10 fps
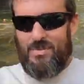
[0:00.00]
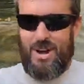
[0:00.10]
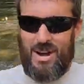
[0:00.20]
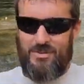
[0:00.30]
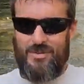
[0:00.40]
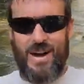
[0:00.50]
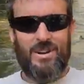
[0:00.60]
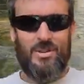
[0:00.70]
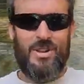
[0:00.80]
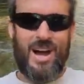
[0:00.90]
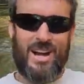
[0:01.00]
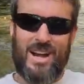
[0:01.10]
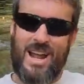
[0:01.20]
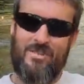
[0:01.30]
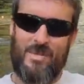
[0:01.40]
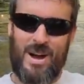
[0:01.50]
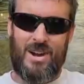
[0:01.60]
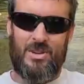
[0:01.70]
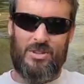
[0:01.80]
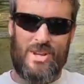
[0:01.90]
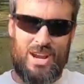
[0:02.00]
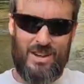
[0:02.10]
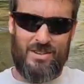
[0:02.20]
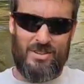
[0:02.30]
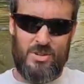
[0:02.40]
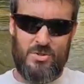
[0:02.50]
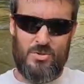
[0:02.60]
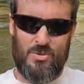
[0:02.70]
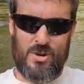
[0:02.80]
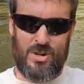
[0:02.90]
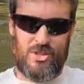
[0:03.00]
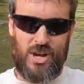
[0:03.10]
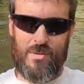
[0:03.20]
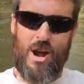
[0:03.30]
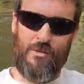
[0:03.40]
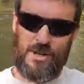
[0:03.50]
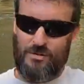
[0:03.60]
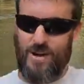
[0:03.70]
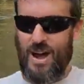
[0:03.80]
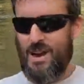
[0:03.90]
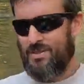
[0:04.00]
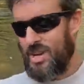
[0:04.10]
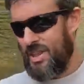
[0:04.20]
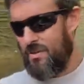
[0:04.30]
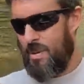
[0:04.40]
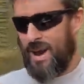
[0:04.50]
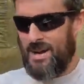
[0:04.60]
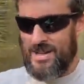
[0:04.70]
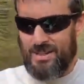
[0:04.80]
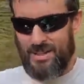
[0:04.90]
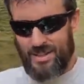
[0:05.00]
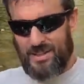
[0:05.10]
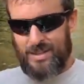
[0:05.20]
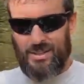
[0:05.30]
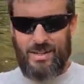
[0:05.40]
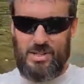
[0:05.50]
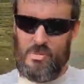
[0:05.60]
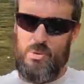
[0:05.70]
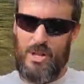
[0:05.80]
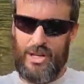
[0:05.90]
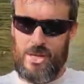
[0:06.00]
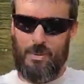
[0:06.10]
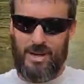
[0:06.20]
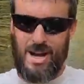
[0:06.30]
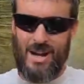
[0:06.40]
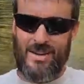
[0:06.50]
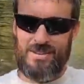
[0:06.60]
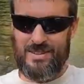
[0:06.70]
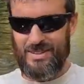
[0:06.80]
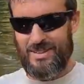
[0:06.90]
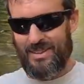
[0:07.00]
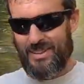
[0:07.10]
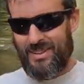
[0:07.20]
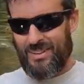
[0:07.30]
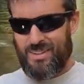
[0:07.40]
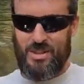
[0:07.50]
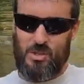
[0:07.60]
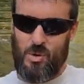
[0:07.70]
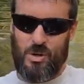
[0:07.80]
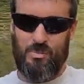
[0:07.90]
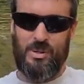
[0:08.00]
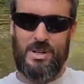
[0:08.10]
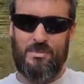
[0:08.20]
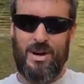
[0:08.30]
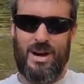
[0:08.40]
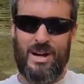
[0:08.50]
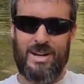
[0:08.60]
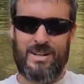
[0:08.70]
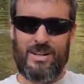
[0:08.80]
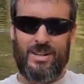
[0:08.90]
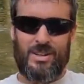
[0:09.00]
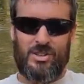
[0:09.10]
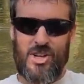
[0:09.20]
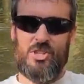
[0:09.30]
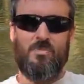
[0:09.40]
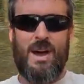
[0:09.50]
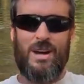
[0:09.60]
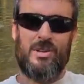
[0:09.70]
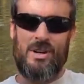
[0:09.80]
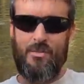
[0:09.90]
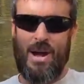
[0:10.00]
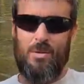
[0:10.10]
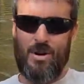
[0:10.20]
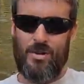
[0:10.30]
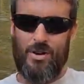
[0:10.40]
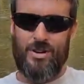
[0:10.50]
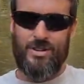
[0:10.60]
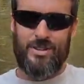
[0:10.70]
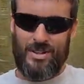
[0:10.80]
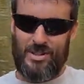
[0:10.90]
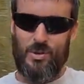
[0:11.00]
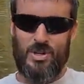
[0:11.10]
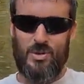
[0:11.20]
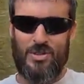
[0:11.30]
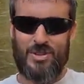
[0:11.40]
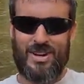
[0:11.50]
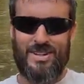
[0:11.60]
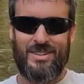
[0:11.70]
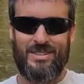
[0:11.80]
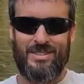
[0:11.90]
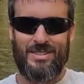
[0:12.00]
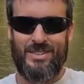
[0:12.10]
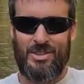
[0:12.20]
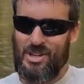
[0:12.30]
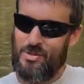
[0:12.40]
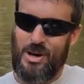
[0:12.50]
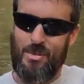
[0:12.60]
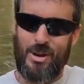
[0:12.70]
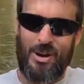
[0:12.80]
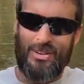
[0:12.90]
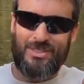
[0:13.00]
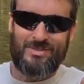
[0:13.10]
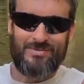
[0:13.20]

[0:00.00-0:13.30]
my final 9.5 miles down to State Route 55 south of Urbana. I just put in at Lippincotte, and this will complete my section paddle of the Mad River in 2023. Thanks for coming along.